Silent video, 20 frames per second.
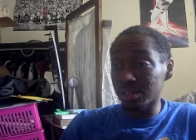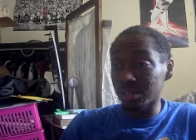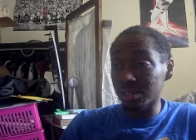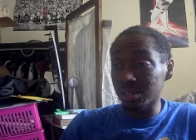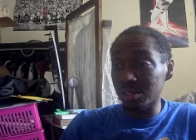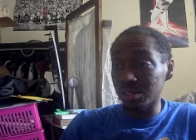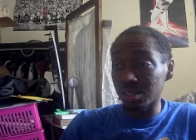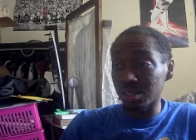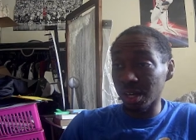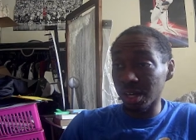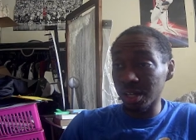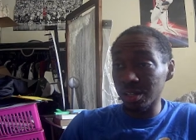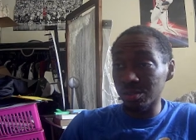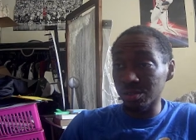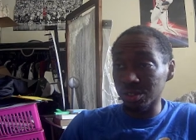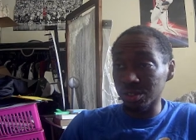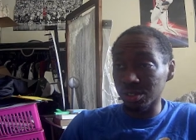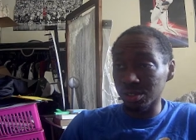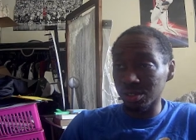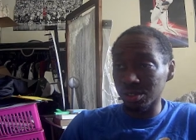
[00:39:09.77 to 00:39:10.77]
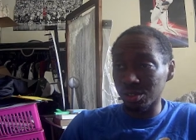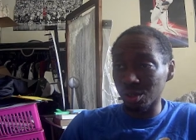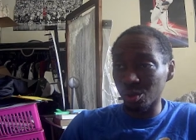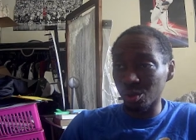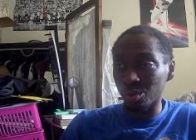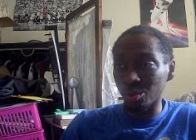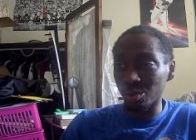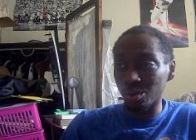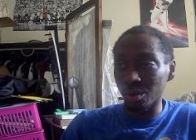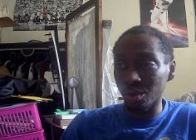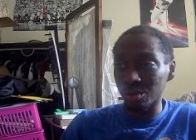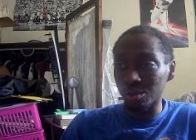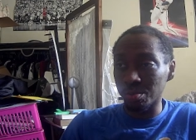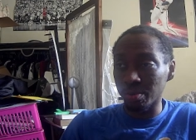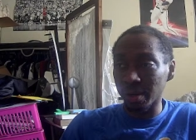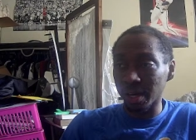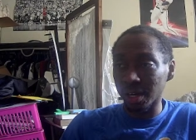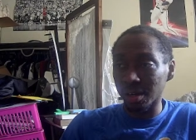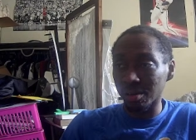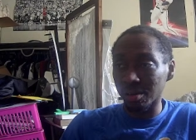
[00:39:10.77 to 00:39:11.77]
This is dangerous. Doku goes
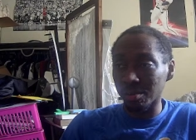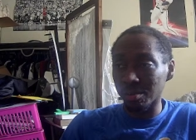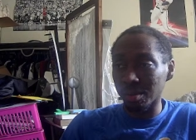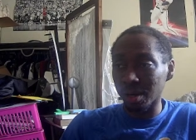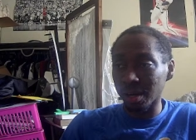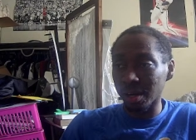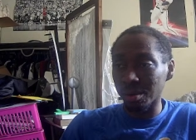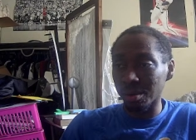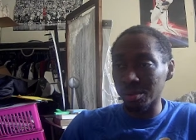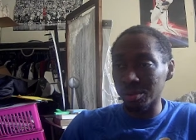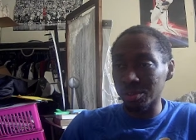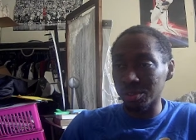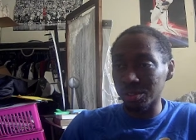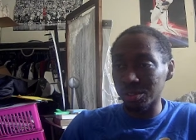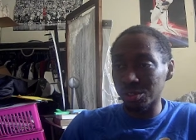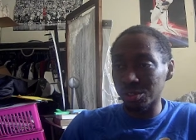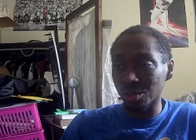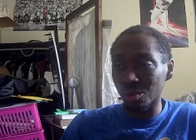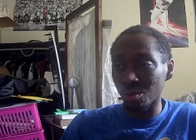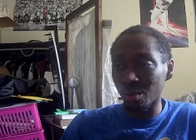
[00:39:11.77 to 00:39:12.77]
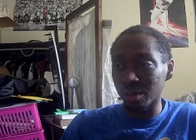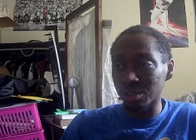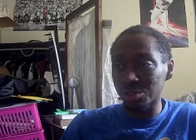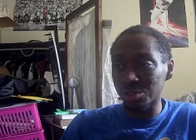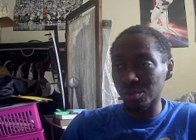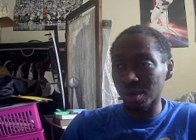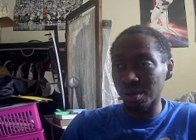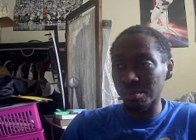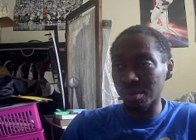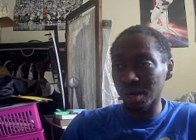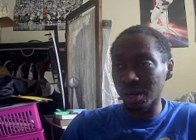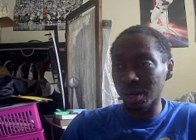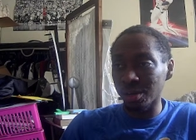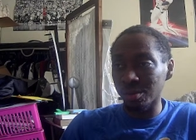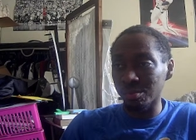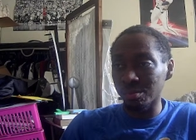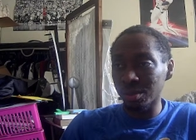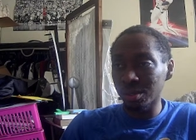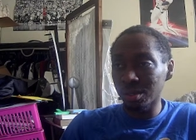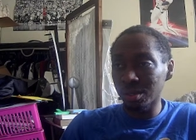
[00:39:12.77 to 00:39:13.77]
back by Emerson. He should have went straight by
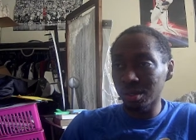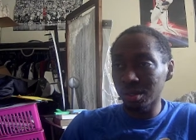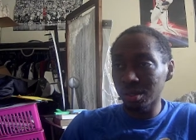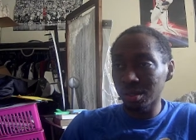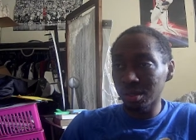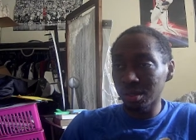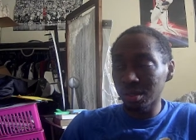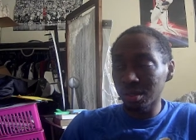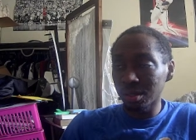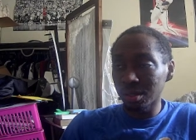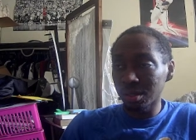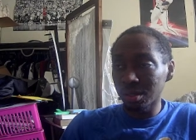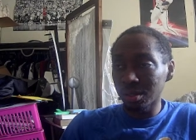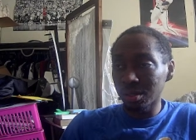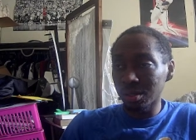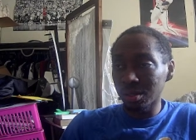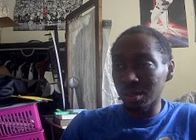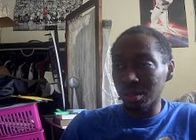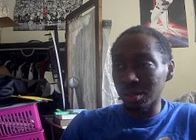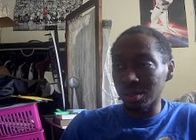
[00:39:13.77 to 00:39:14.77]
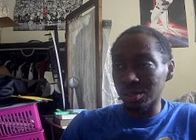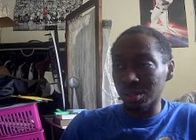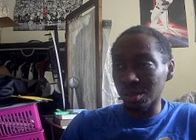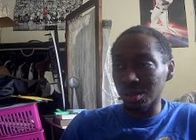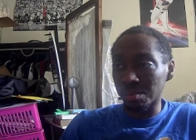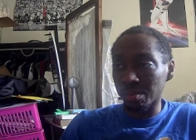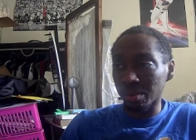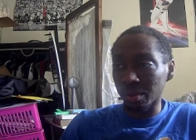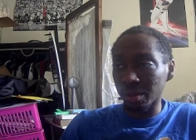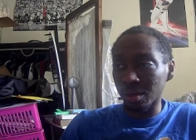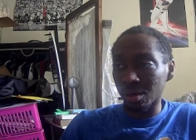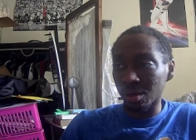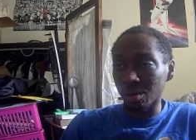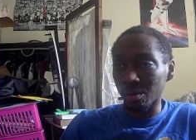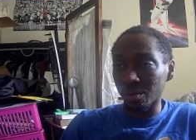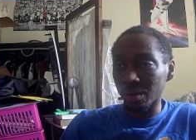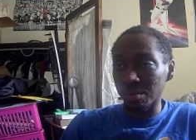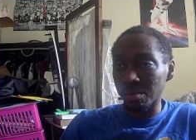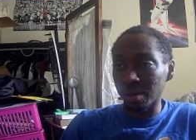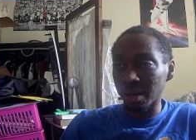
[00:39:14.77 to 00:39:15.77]
him. He's going to play it all
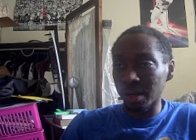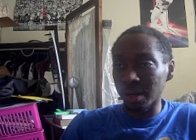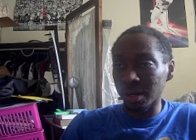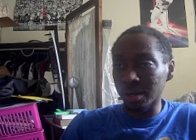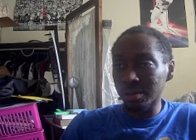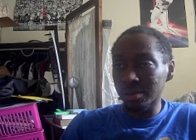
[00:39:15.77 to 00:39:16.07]
the way back.